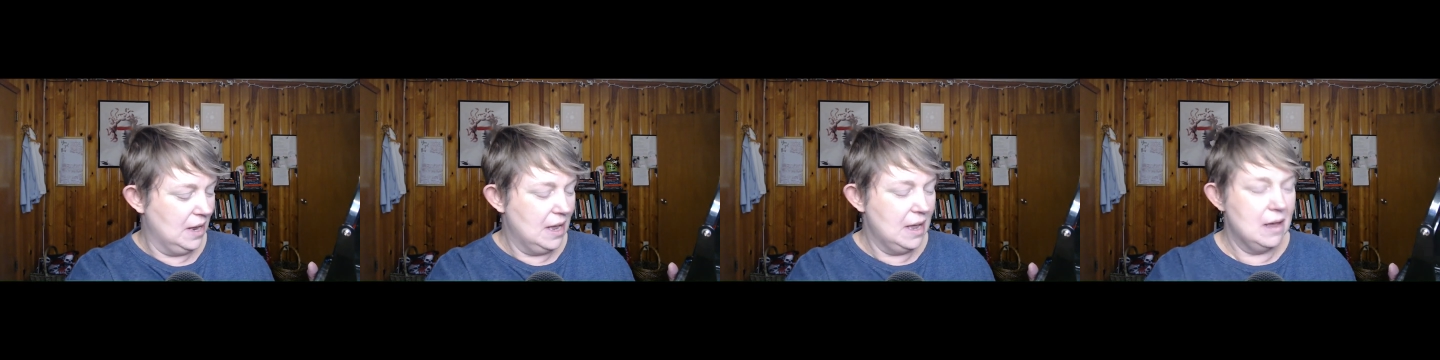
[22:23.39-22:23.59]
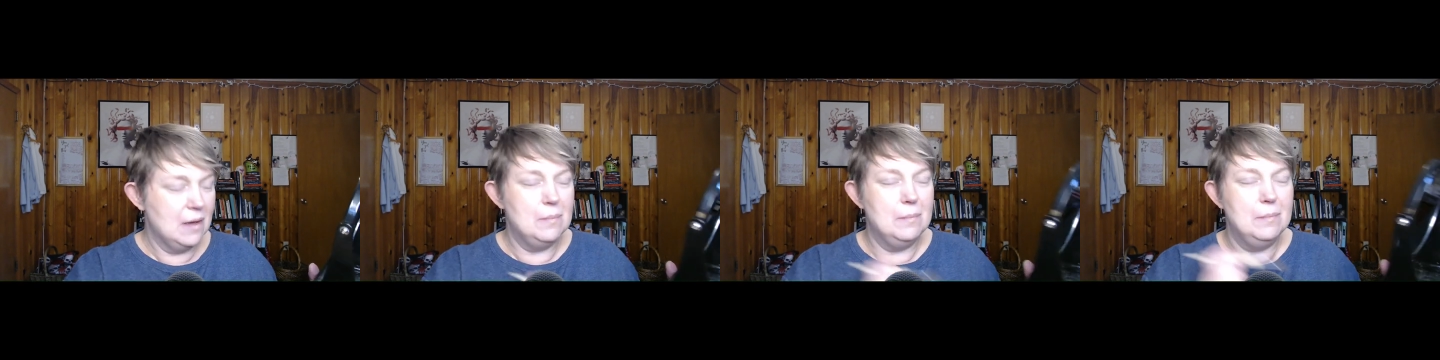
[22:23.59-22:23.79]

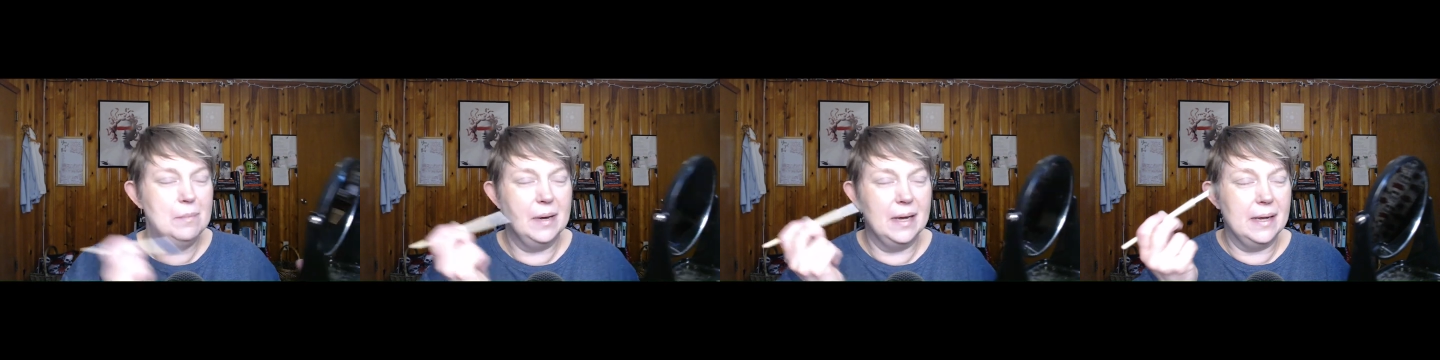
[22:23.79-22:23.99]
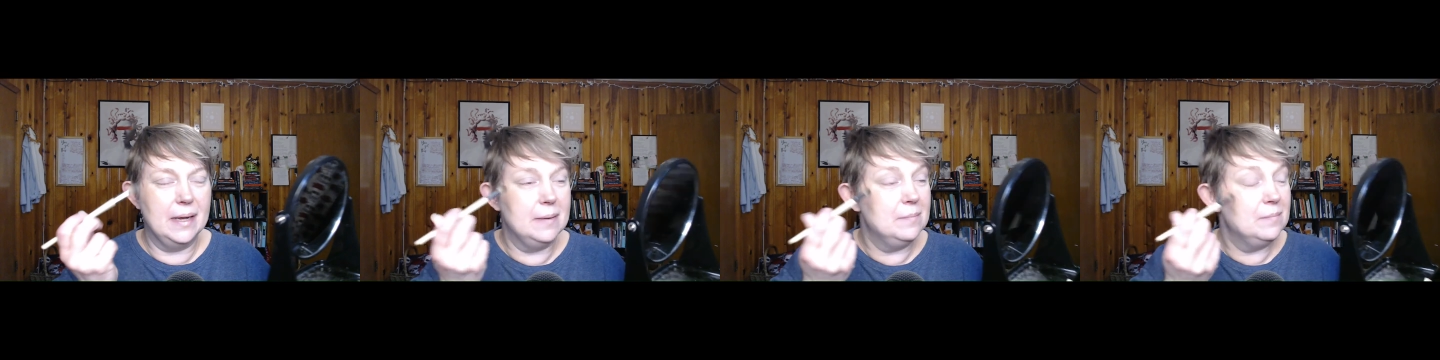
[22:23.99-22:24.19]

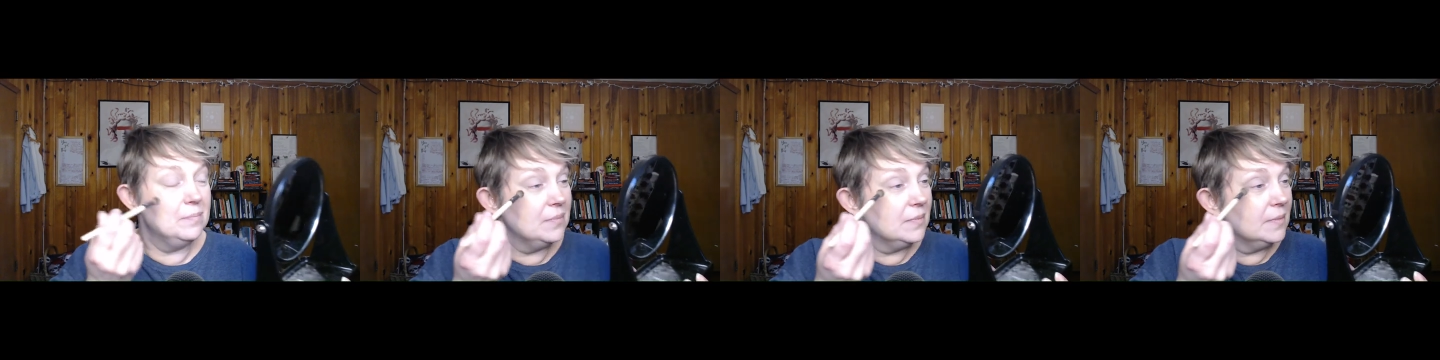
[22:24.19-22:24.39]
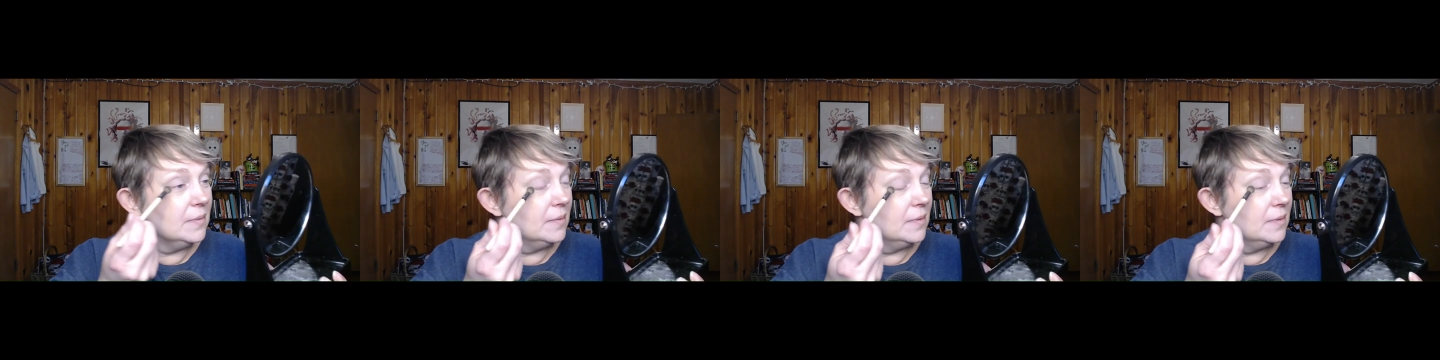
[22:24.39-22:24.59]
but
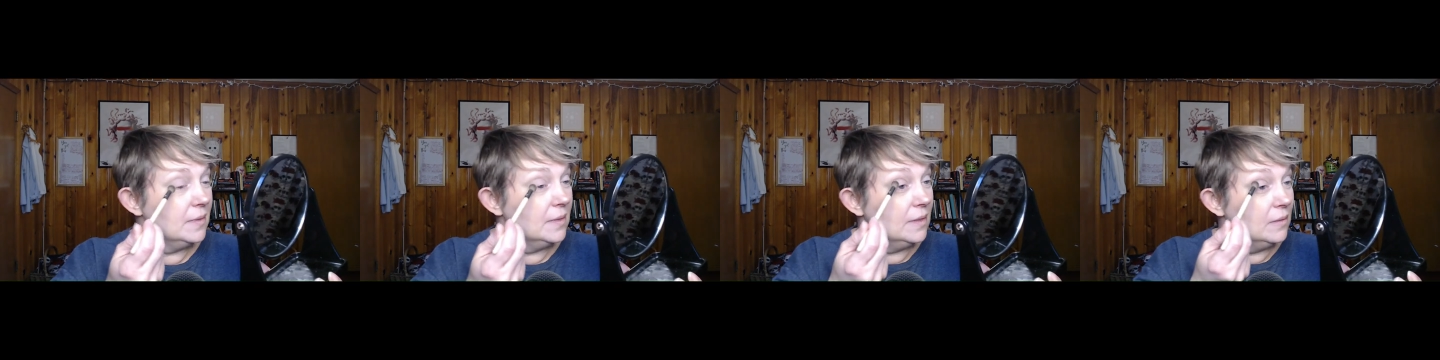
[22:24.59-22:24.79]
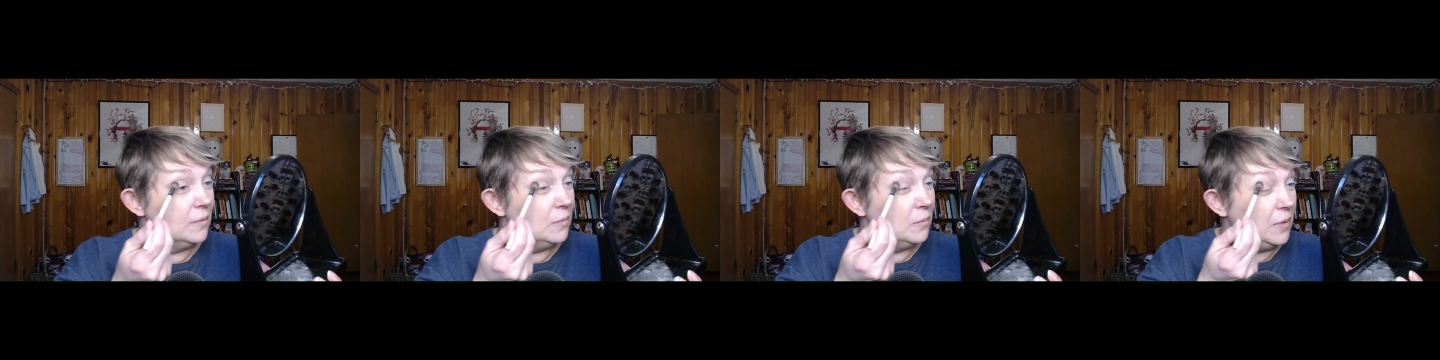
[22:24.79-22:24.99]

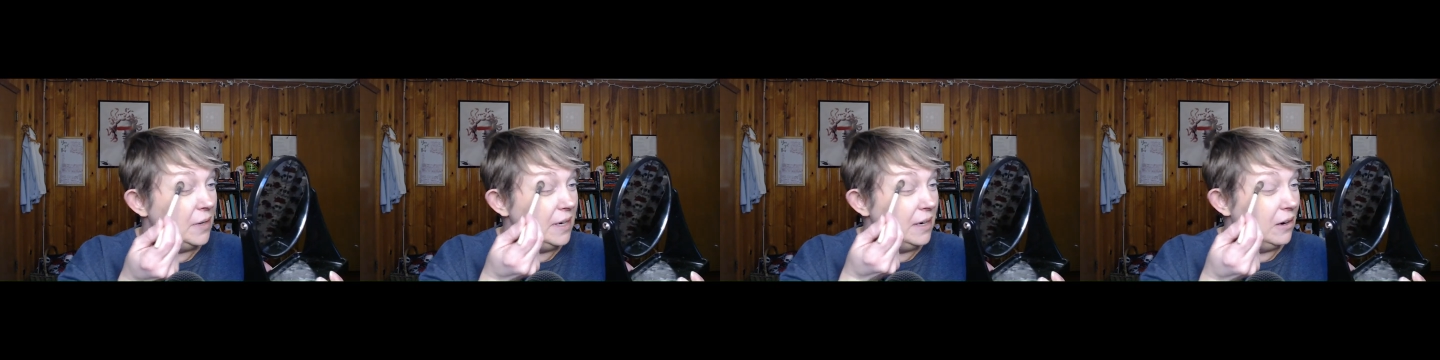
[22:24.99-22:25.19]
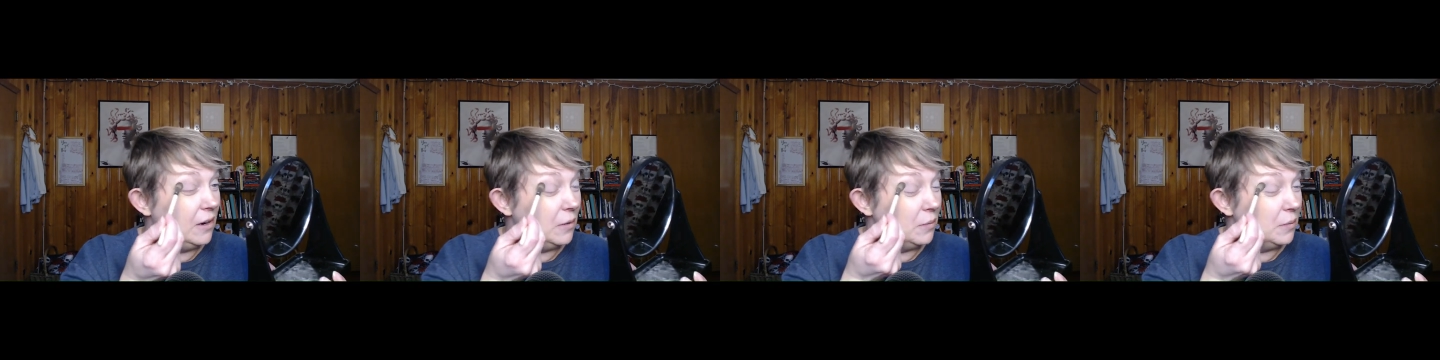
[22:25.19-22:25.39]
we
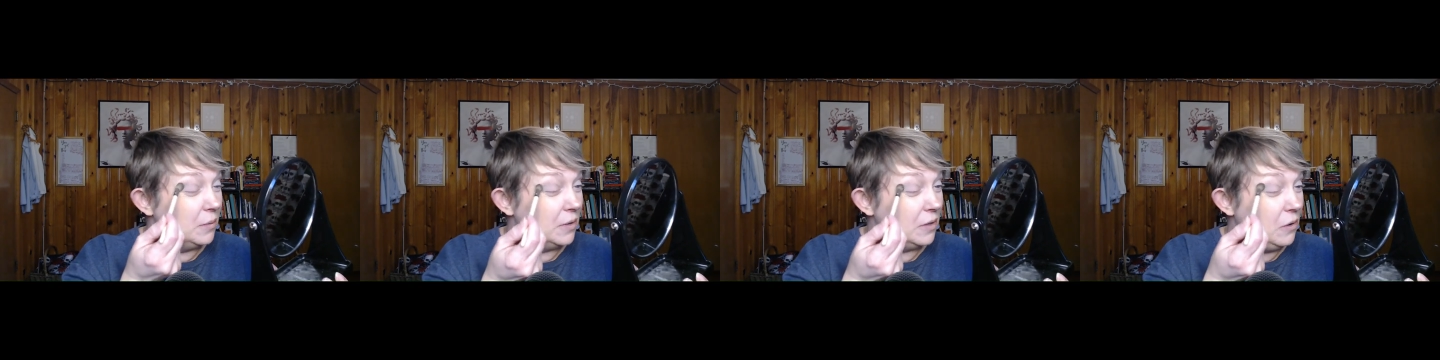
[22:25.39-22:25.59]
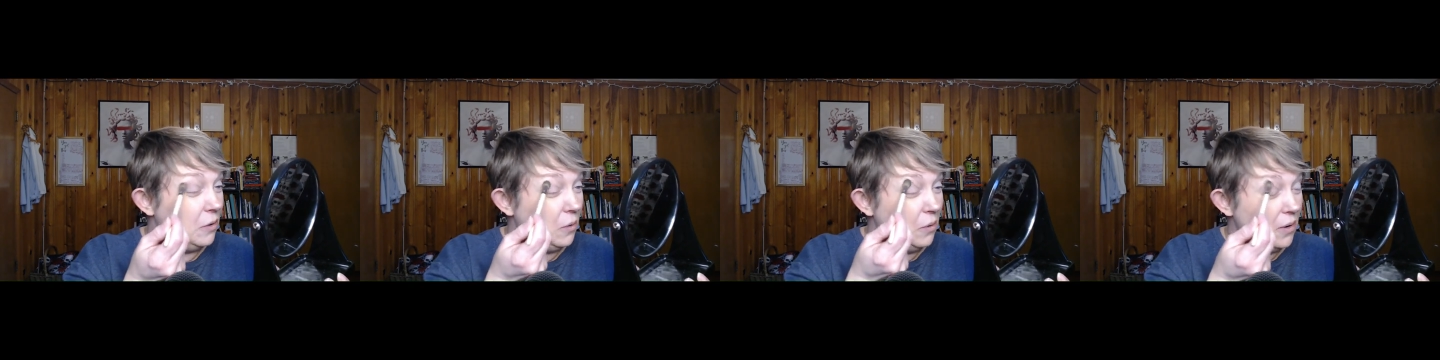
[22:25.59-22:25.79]
are
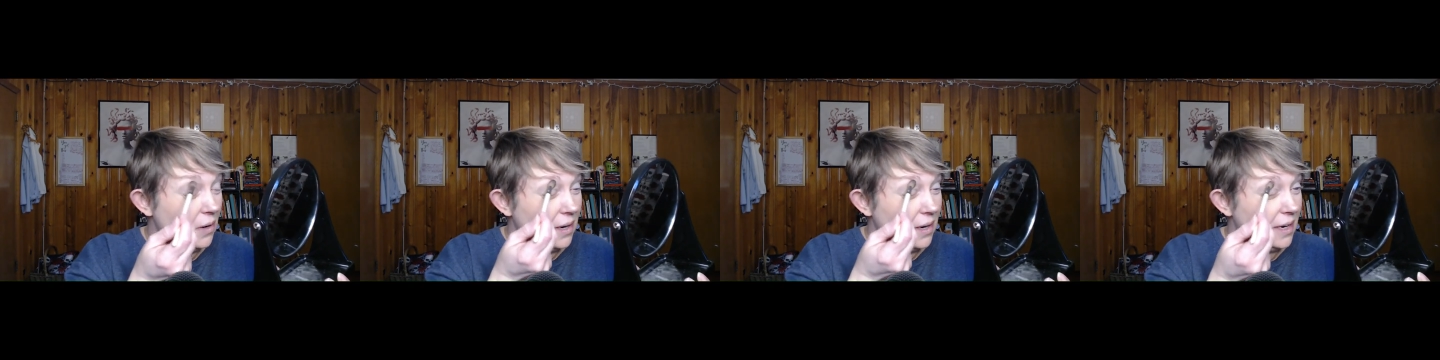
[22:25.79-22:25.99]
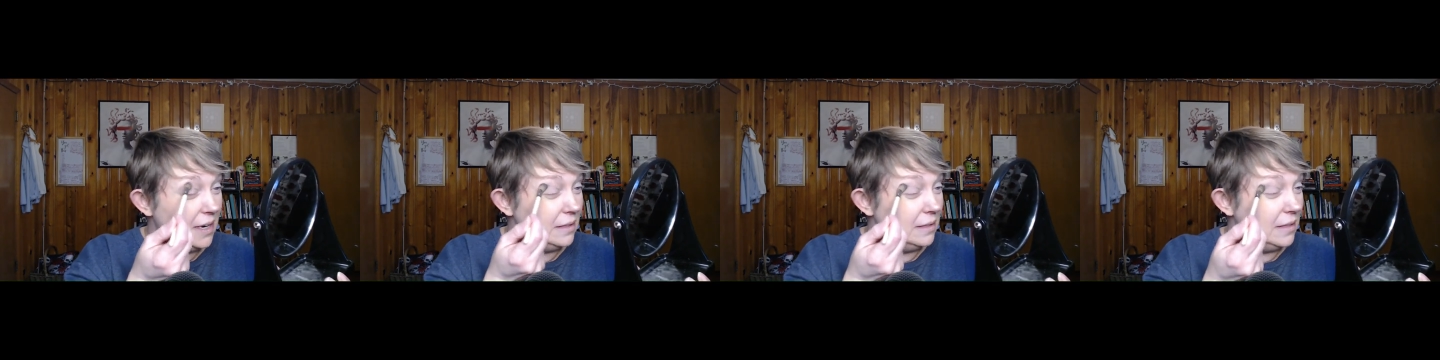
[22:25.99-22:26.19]

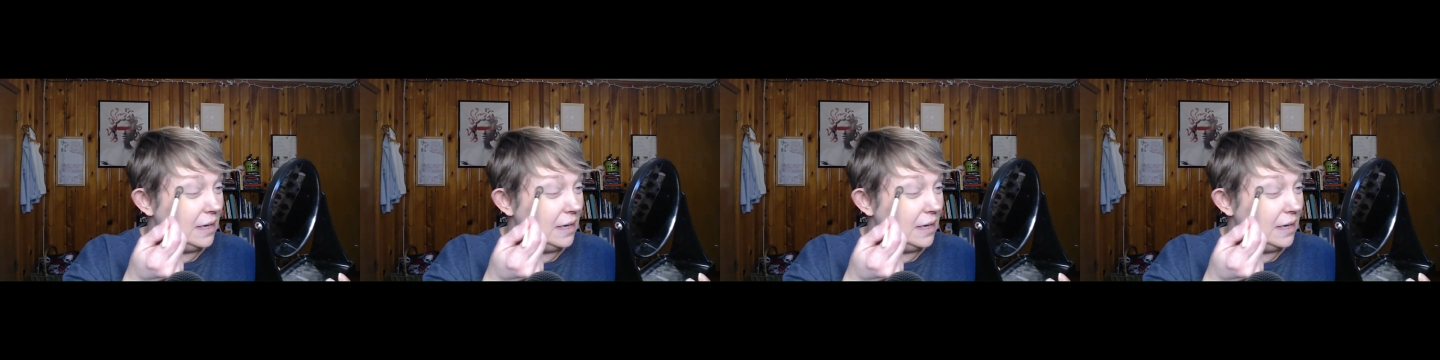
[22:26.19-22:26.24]
recording that